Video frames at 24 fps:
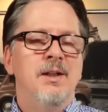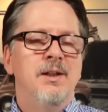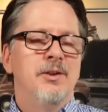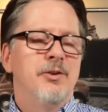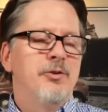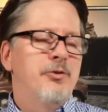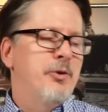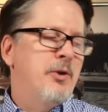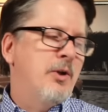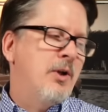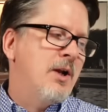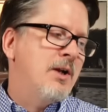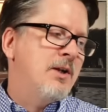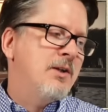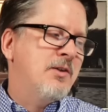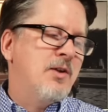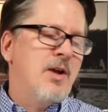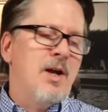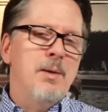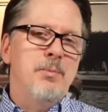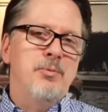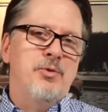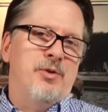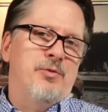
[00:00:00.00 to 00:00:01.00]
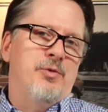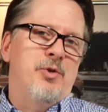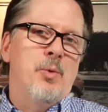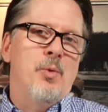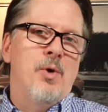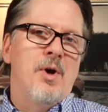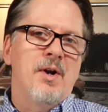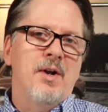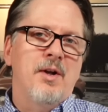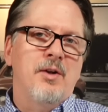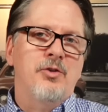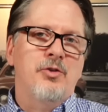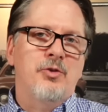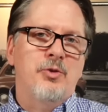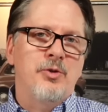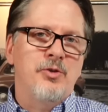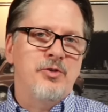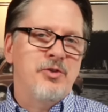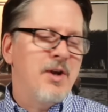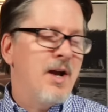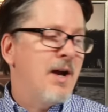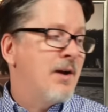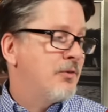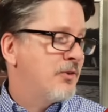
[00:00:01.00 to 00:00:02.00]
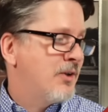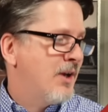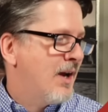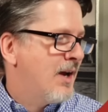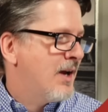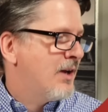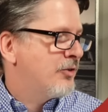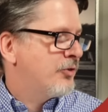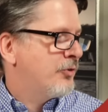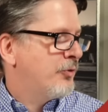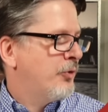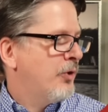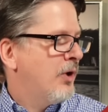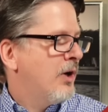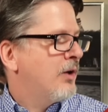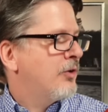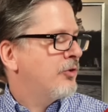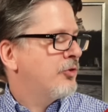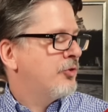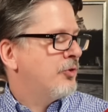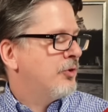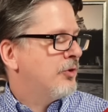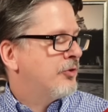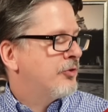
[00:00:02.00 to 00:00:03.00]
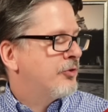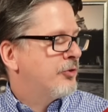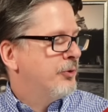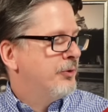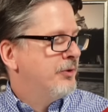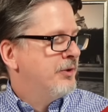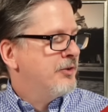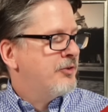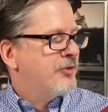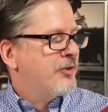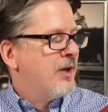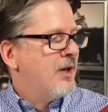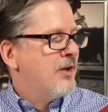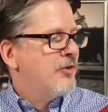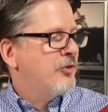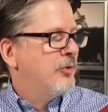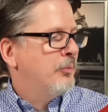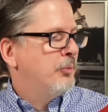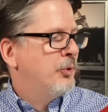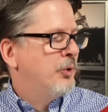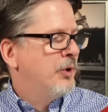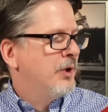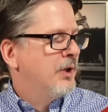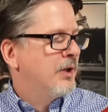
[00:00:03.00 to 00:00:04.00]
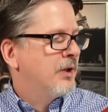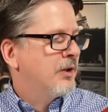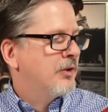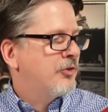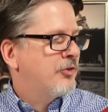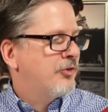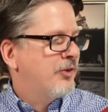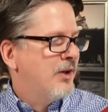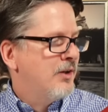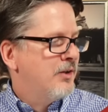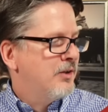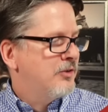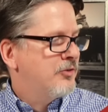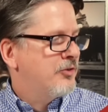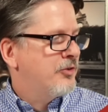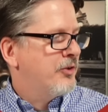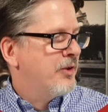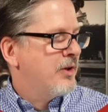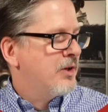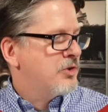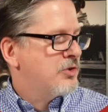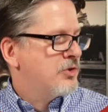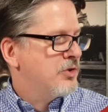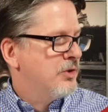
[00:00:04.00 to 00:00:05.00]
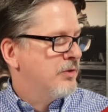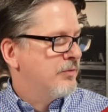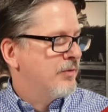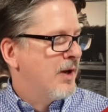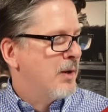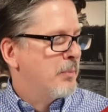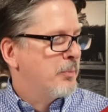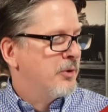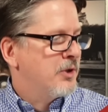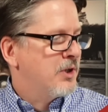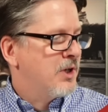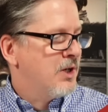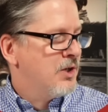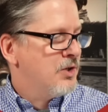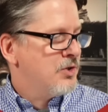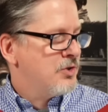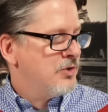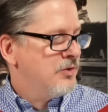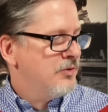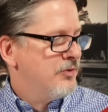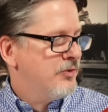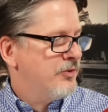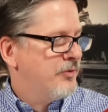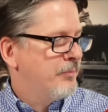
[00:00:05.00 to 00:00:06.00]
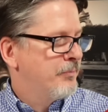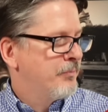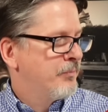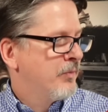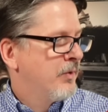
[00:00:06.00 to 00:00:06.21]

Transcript: So a lot of times if you want extras, you have to ask for extras. So in this case, I'm doing an extended selection of applications.